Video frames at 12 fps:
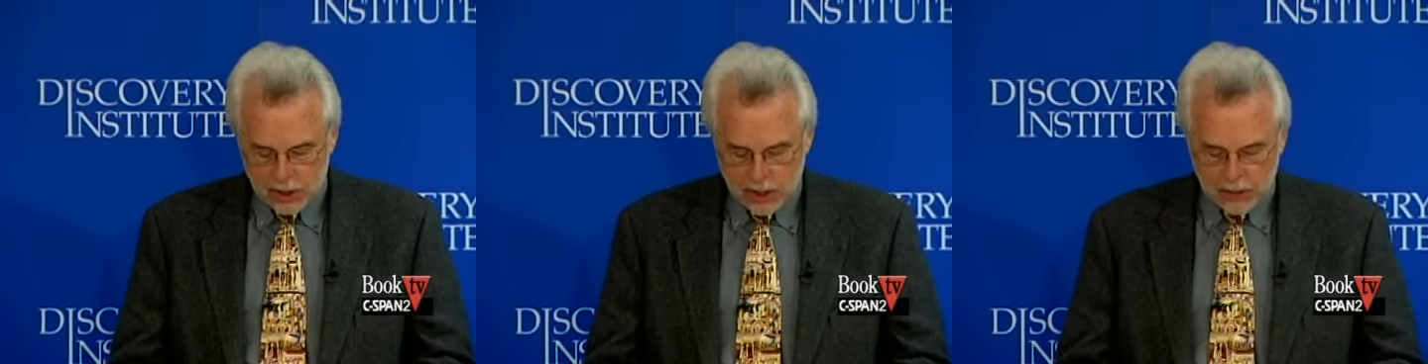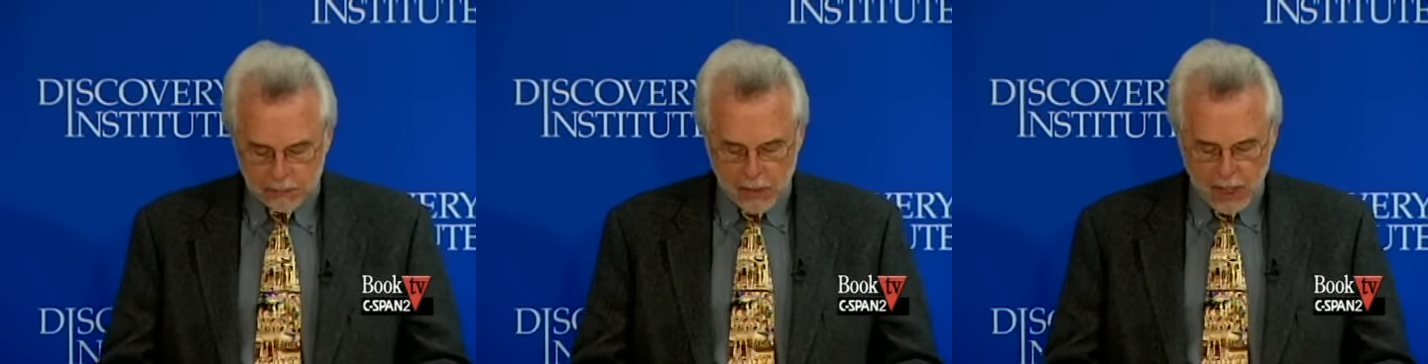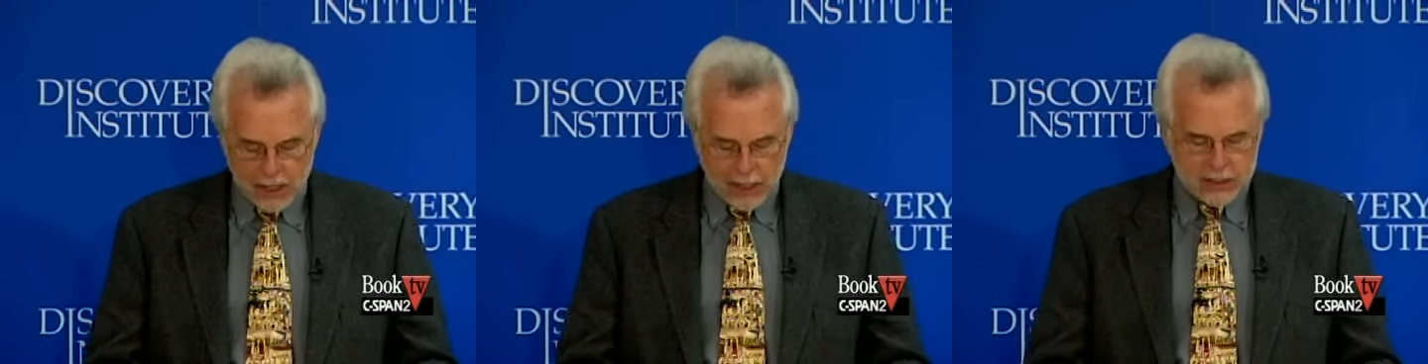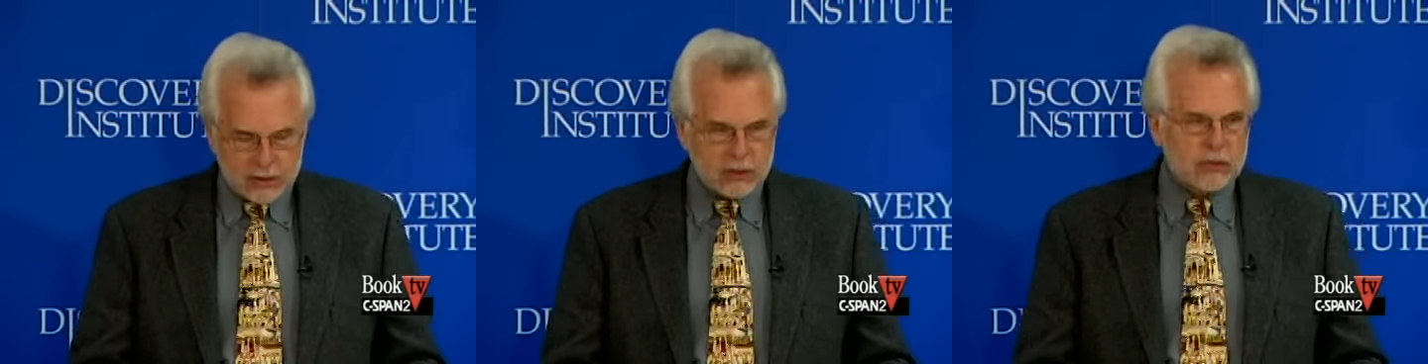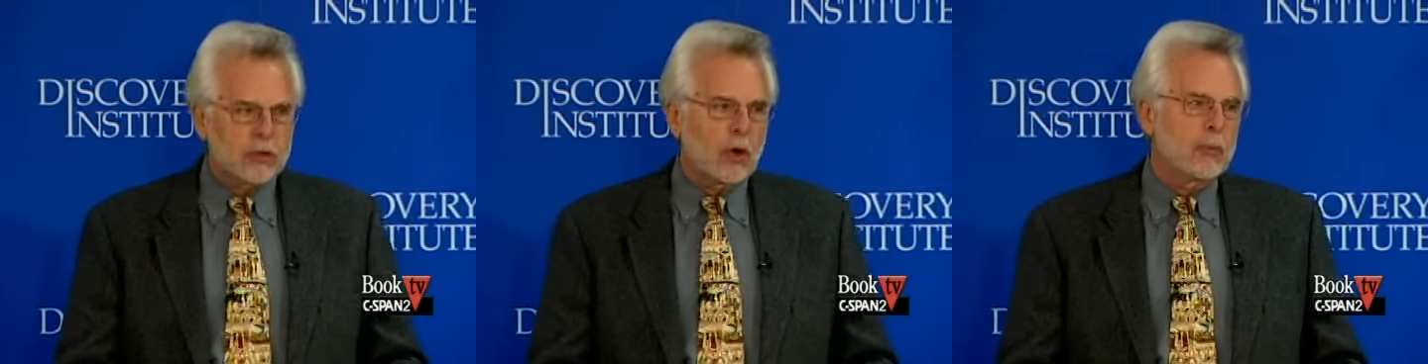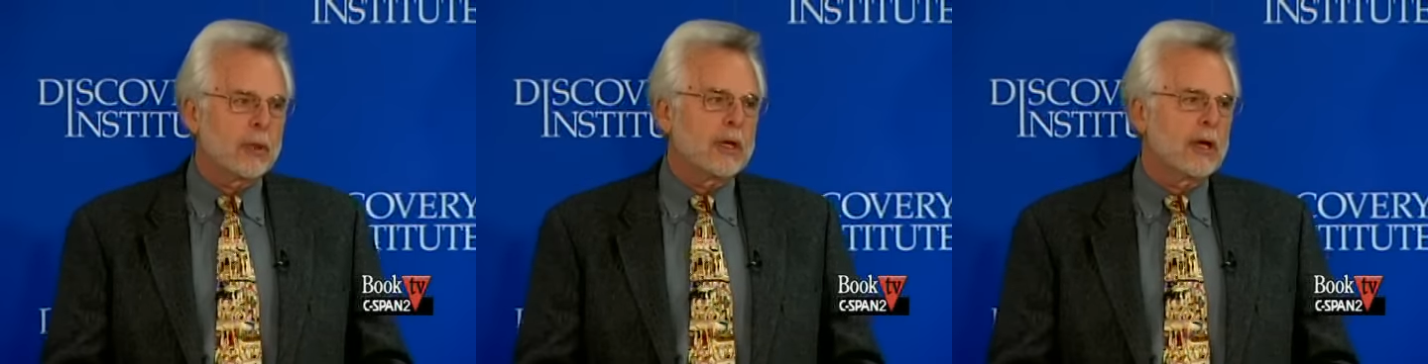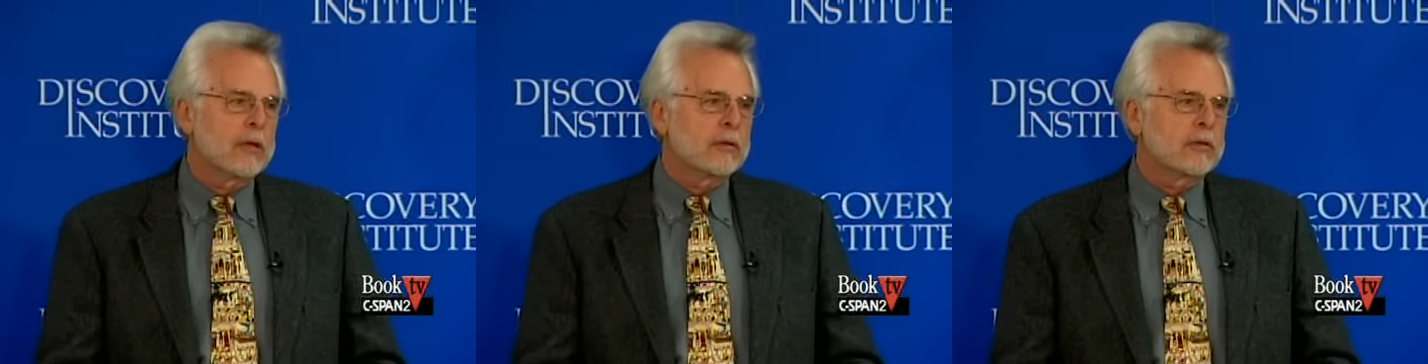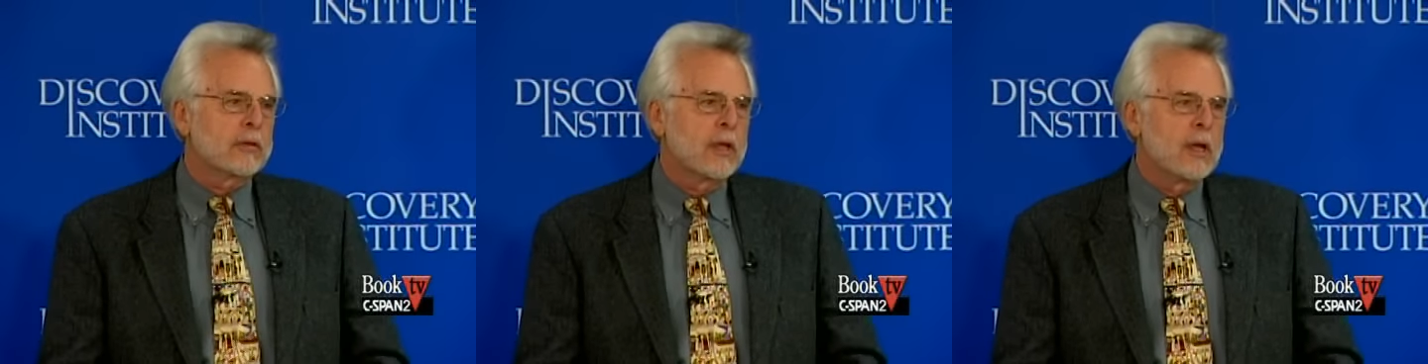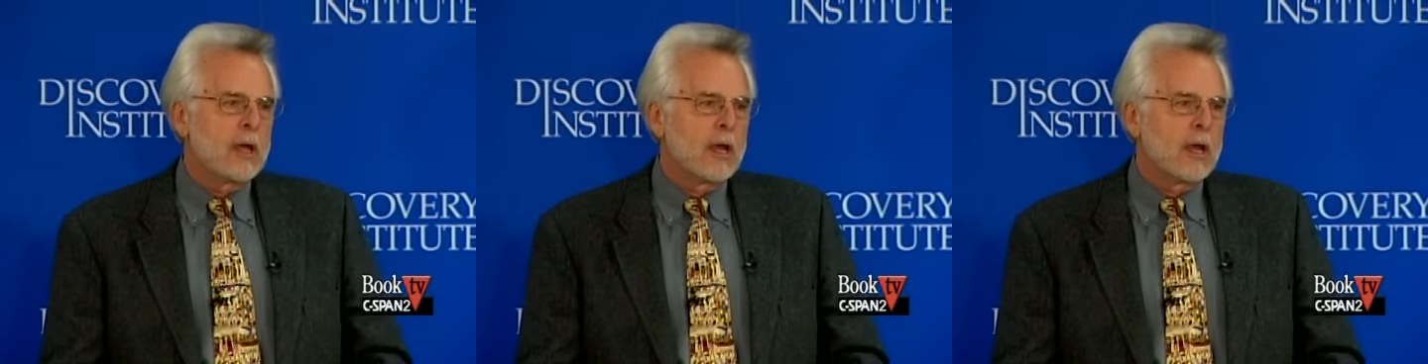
Uh, and I did so because